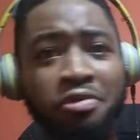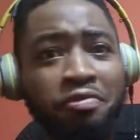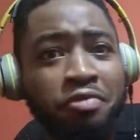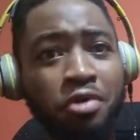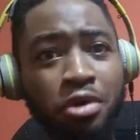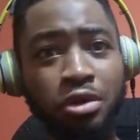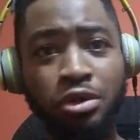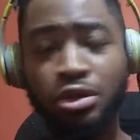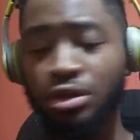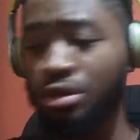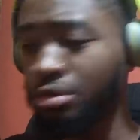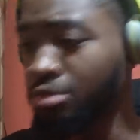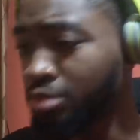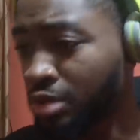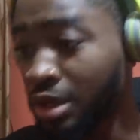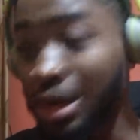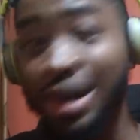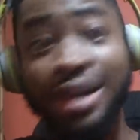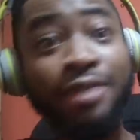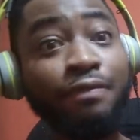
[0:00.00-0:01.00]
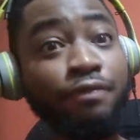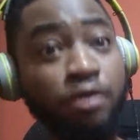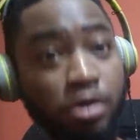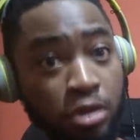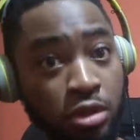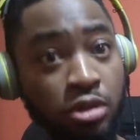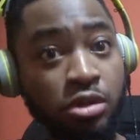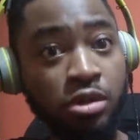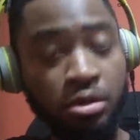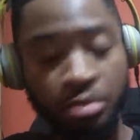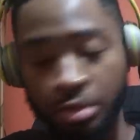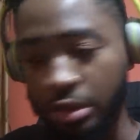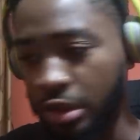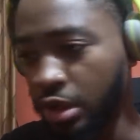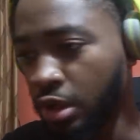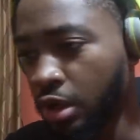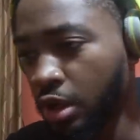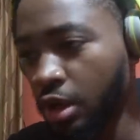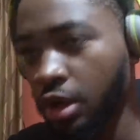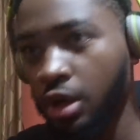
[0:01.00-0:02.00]
fucked up, bro. I fucked up.
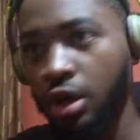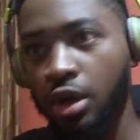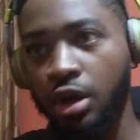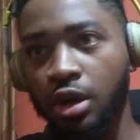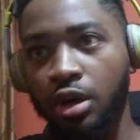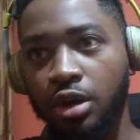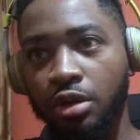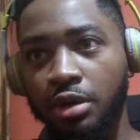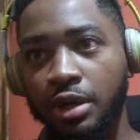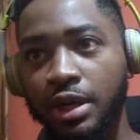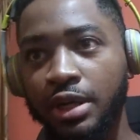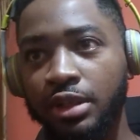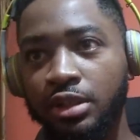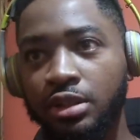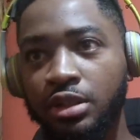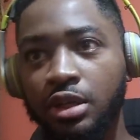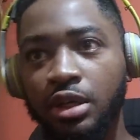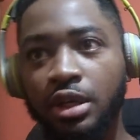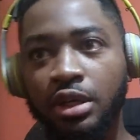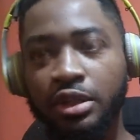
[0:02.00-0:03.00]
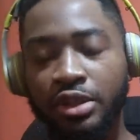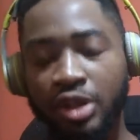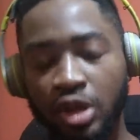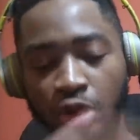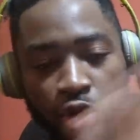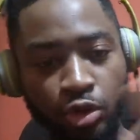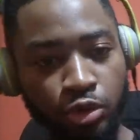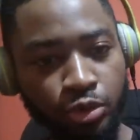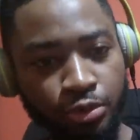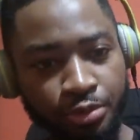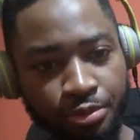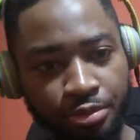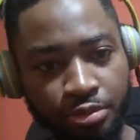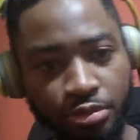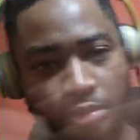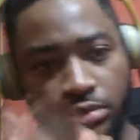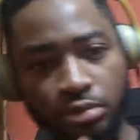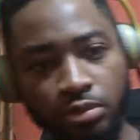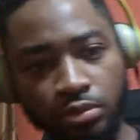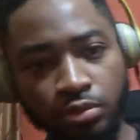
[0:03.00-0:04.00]
Right? Now,
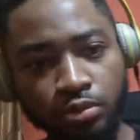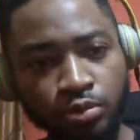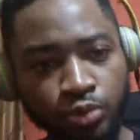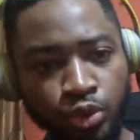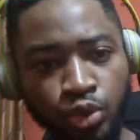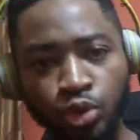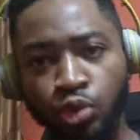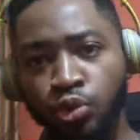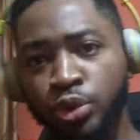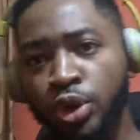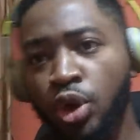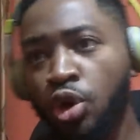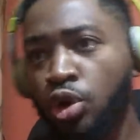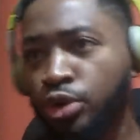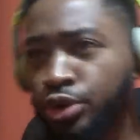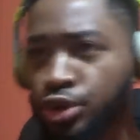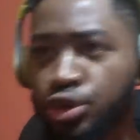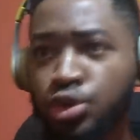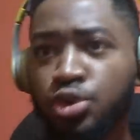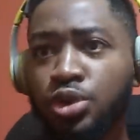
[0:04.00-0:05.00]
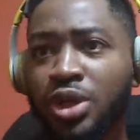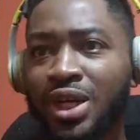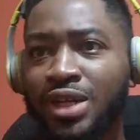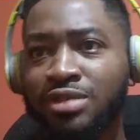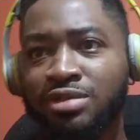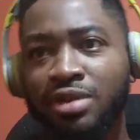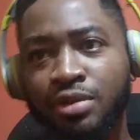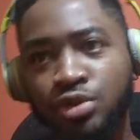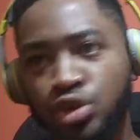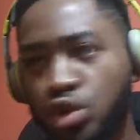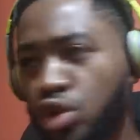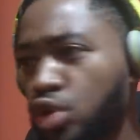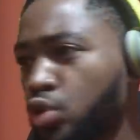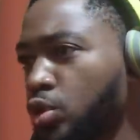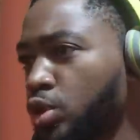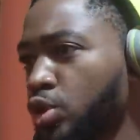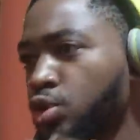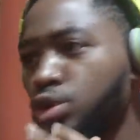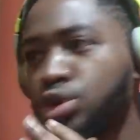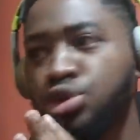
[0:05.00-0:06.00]
we all knew Khaligraph Jones
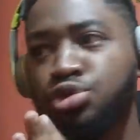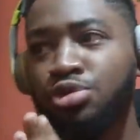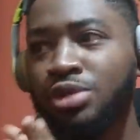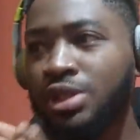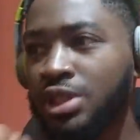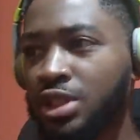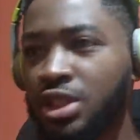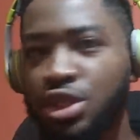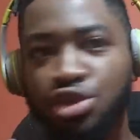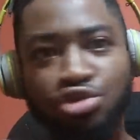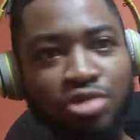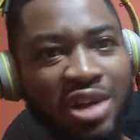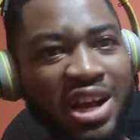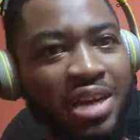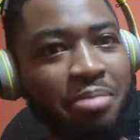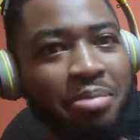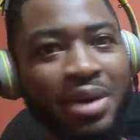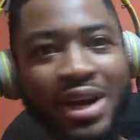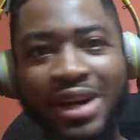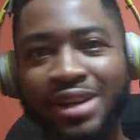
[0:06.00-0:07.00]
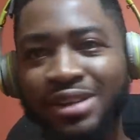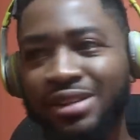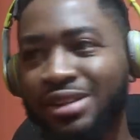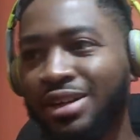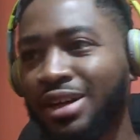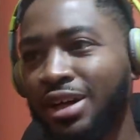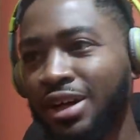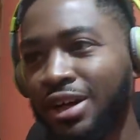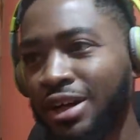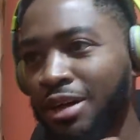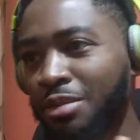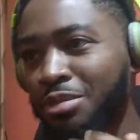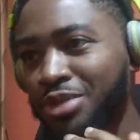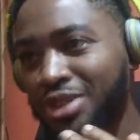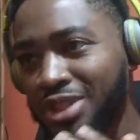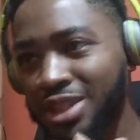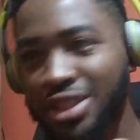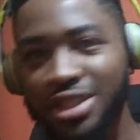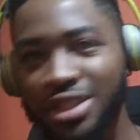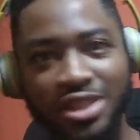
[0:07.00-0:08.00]
was going to release a track by um
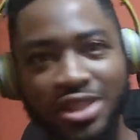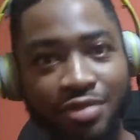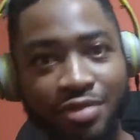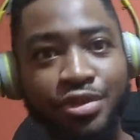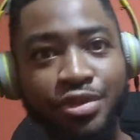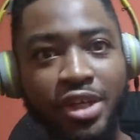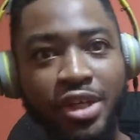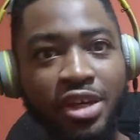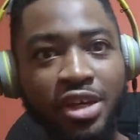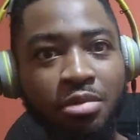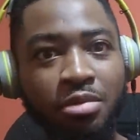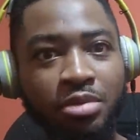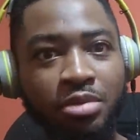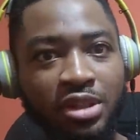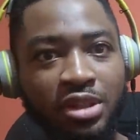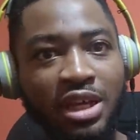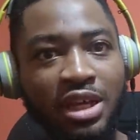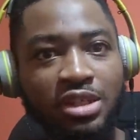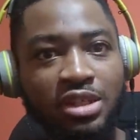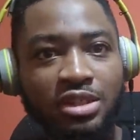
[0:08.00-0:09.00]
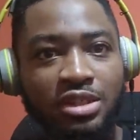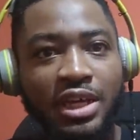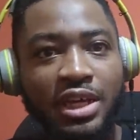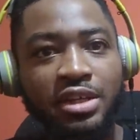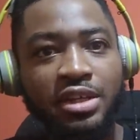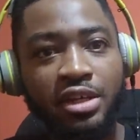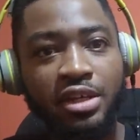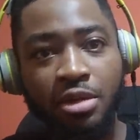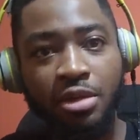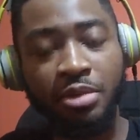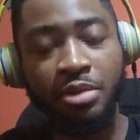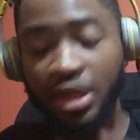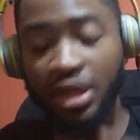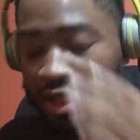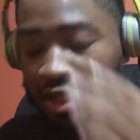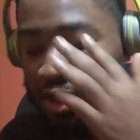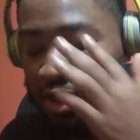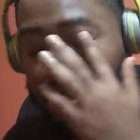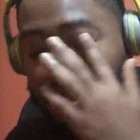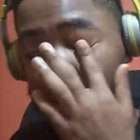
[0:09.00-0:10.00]
6, 7 a.m. I think that was 9 a.m.
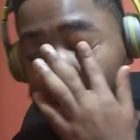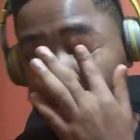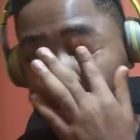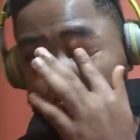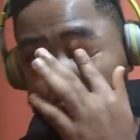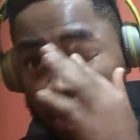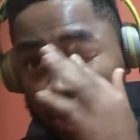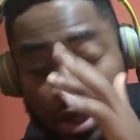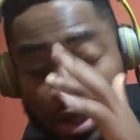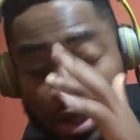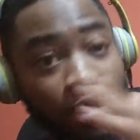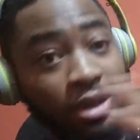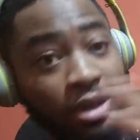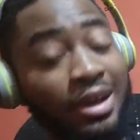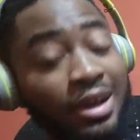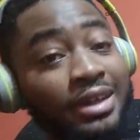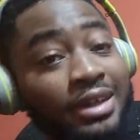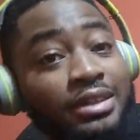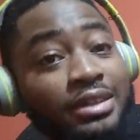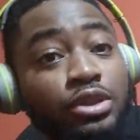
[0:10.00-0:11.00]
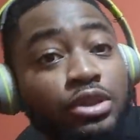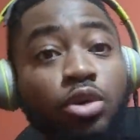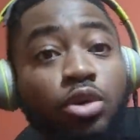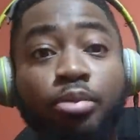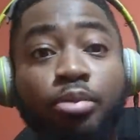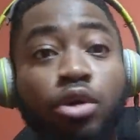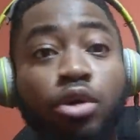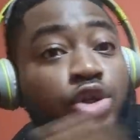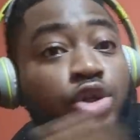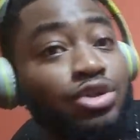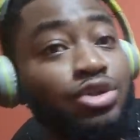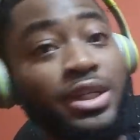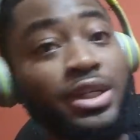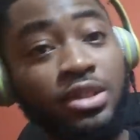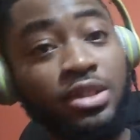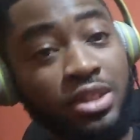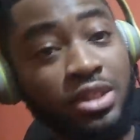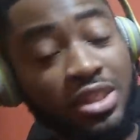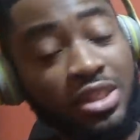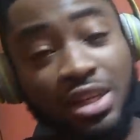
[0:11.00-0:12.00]
Kenyan time. And your boy tried
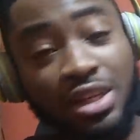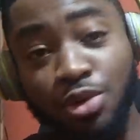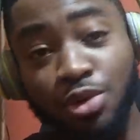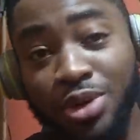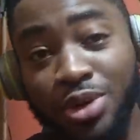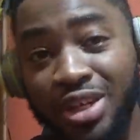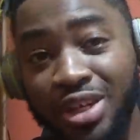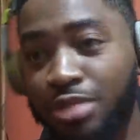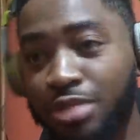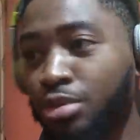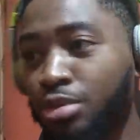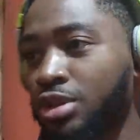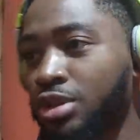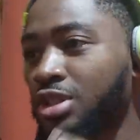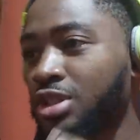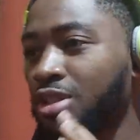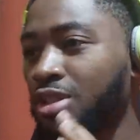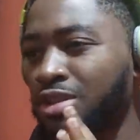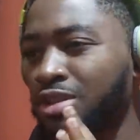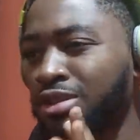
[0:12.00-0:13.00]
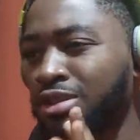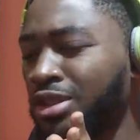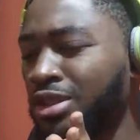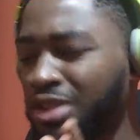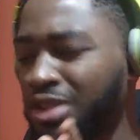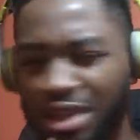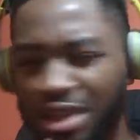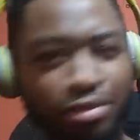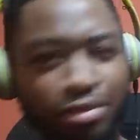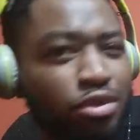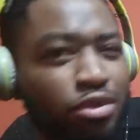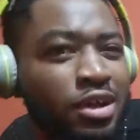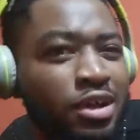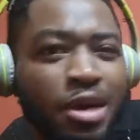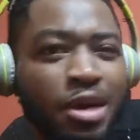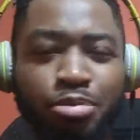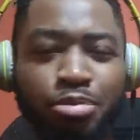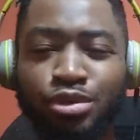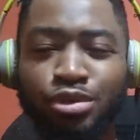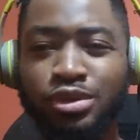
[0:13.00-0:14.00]
to stay awake, but the devil
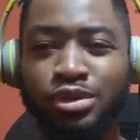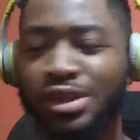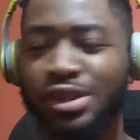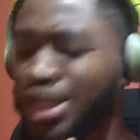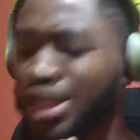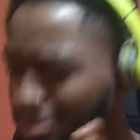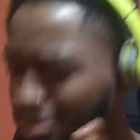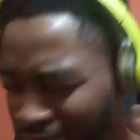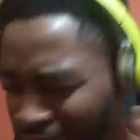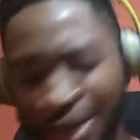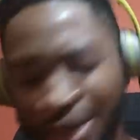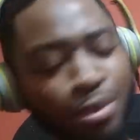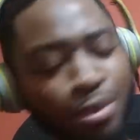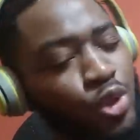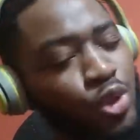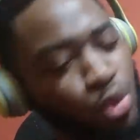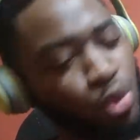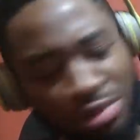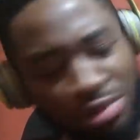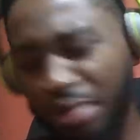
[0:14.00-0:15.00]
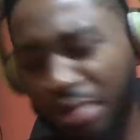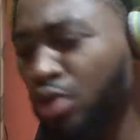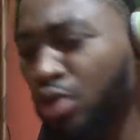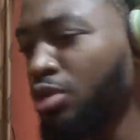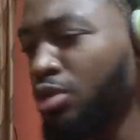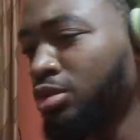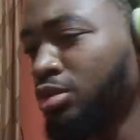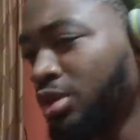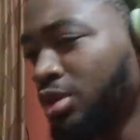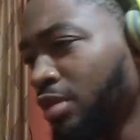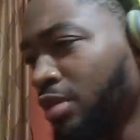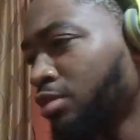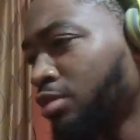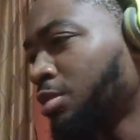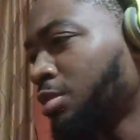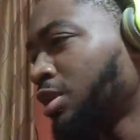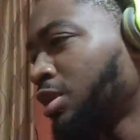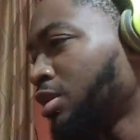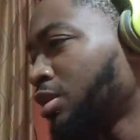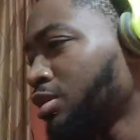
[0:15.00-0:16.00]
happened. Let's. I'm going to blame this one on the devil,
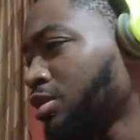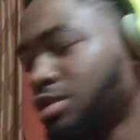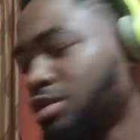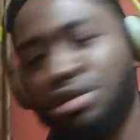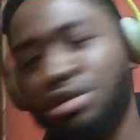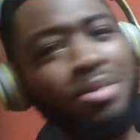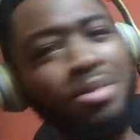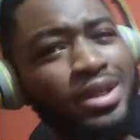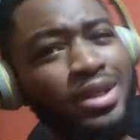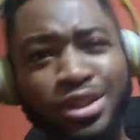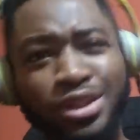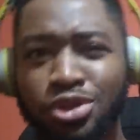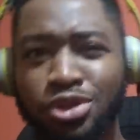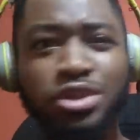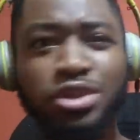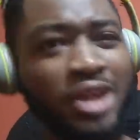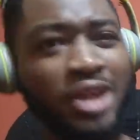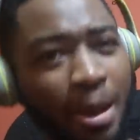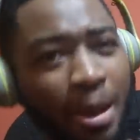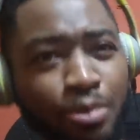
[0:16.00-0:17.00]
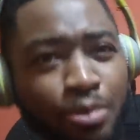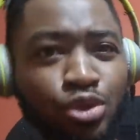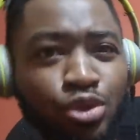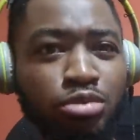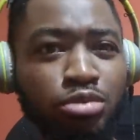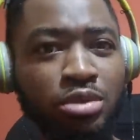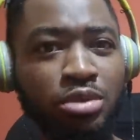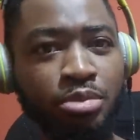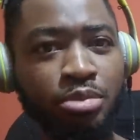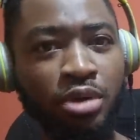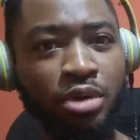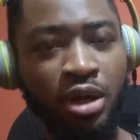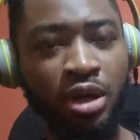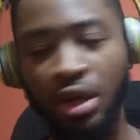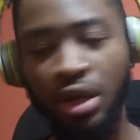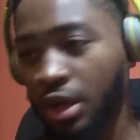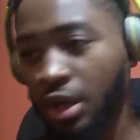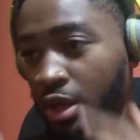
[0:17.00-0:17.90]
man, because normally this doesn't happen to me, bruh.